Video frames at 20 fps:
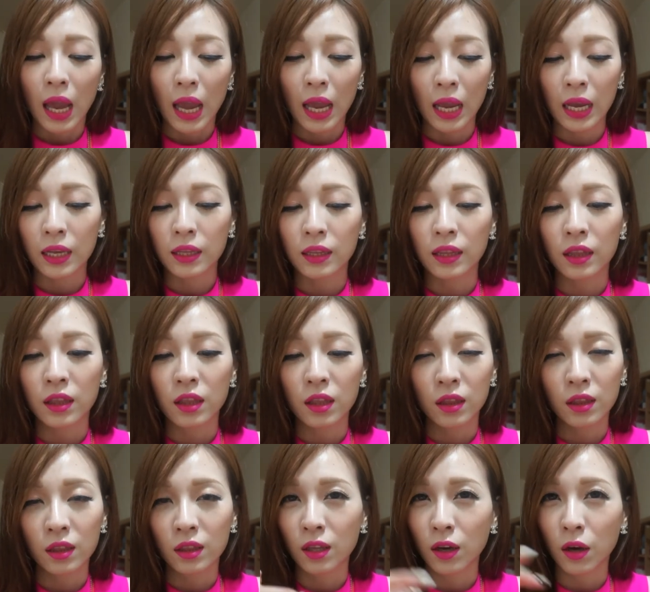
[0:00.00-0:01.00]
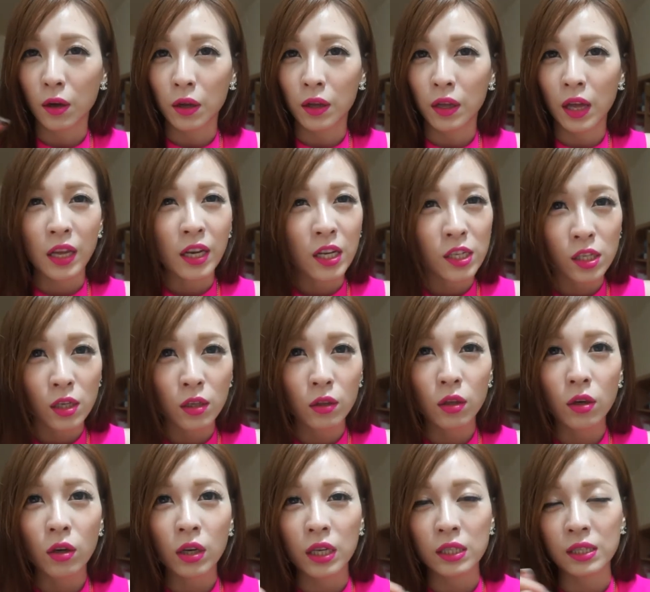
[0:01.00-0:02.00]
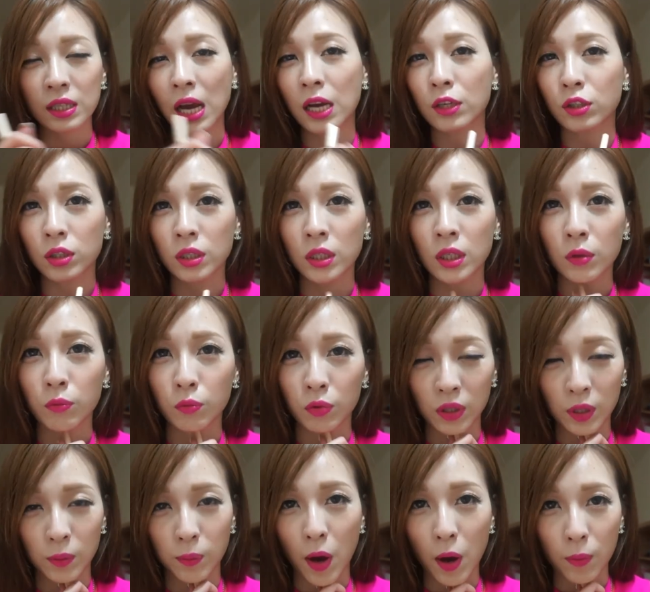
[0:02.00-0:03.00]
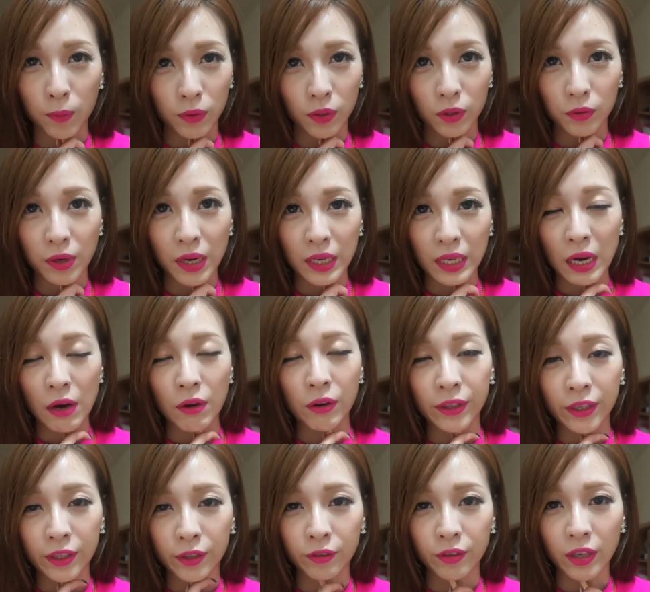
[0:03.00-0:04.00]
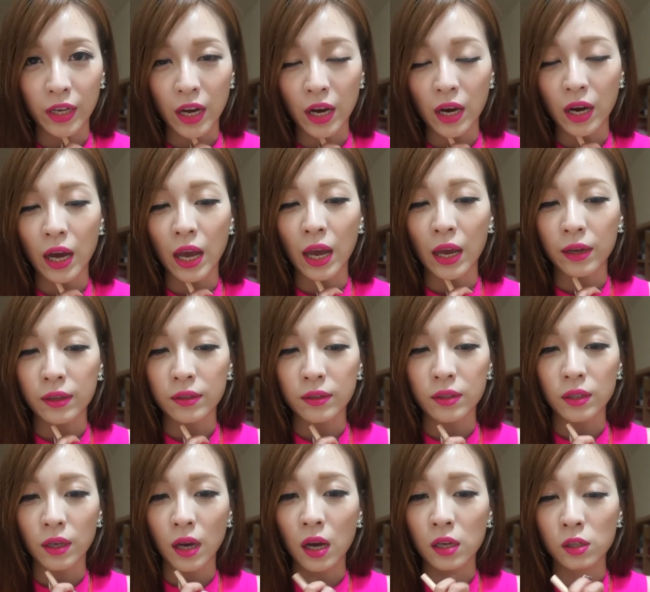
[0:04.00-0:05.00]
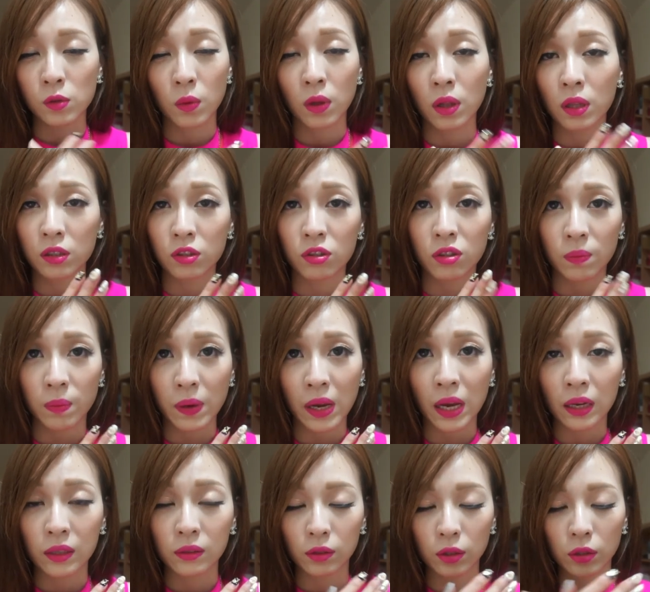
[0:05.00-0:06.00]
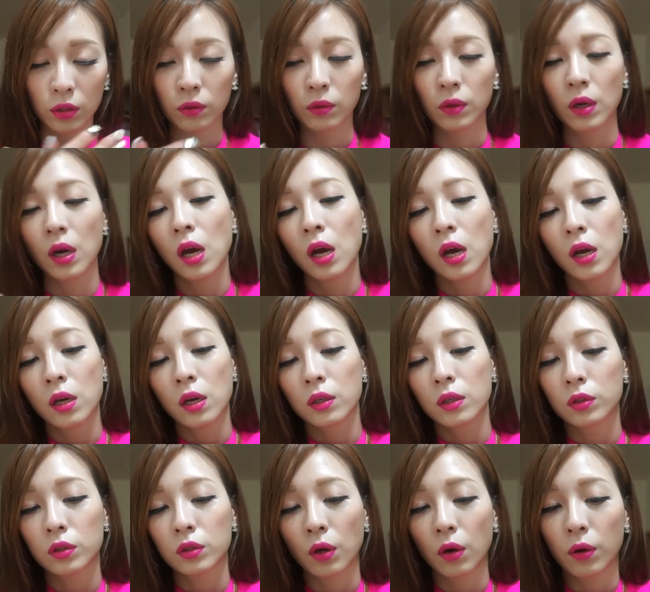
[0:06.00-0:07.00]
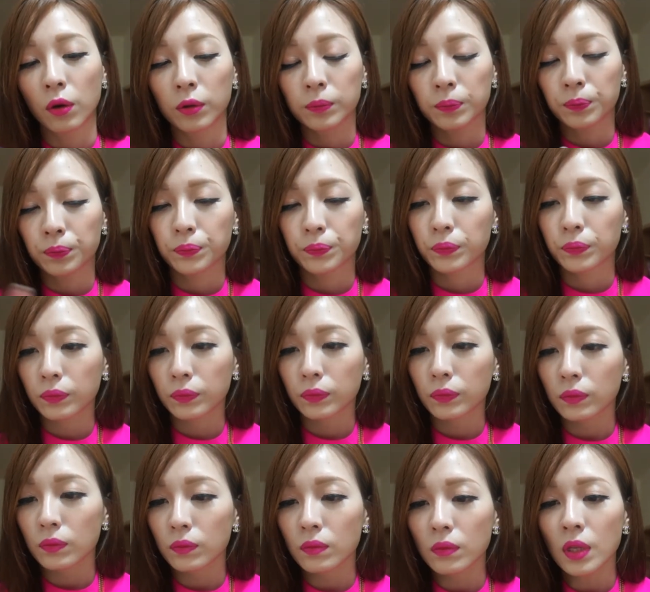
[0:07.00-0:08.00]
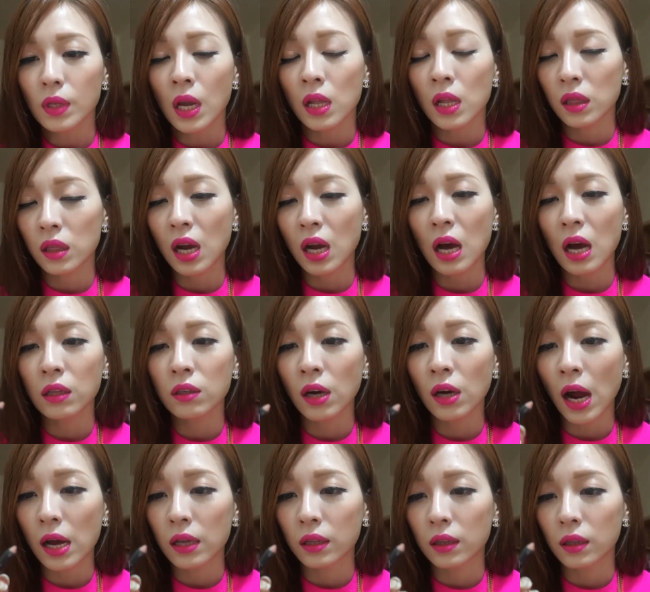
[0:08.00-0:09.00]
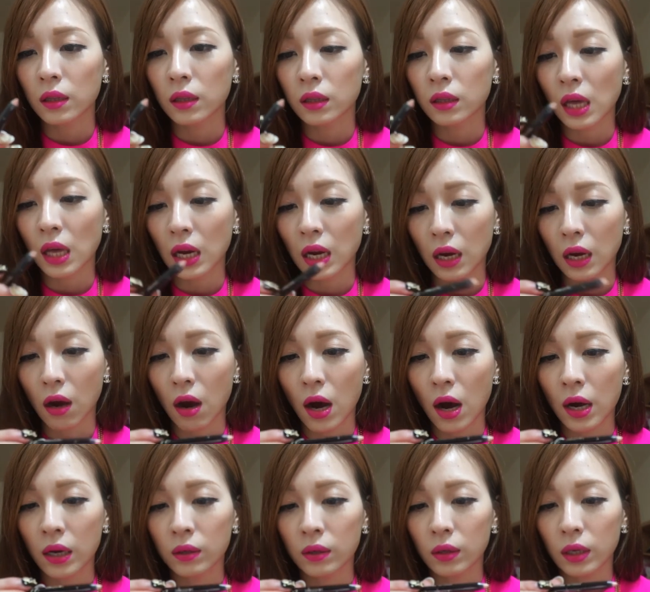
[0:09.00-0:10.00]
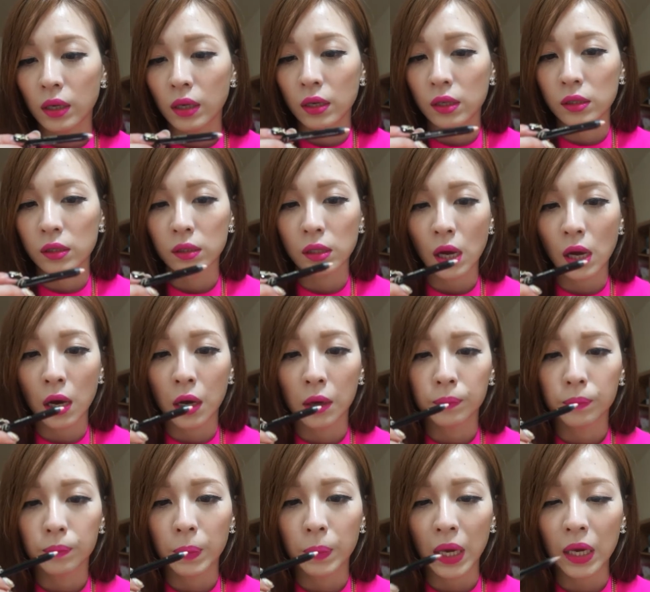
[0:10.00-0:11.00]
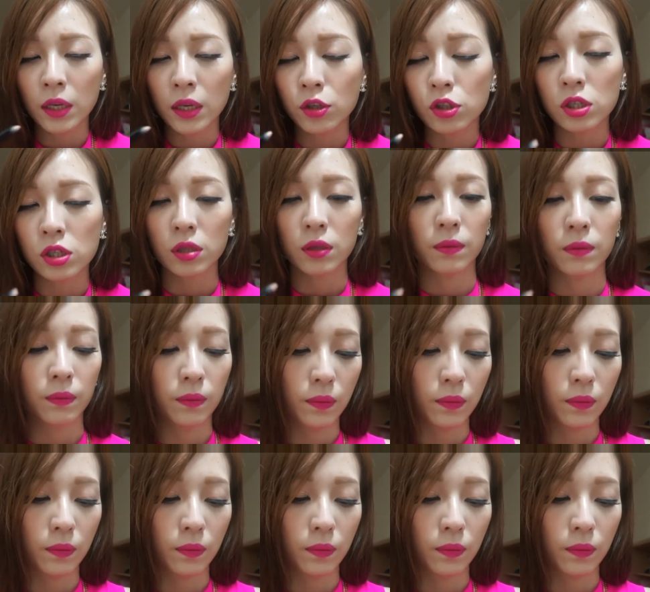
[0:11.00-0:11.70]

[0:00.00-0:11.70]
And the innocent look is actually really popular right now in Korea and as well as Japan too. So the color that I got is um, beige,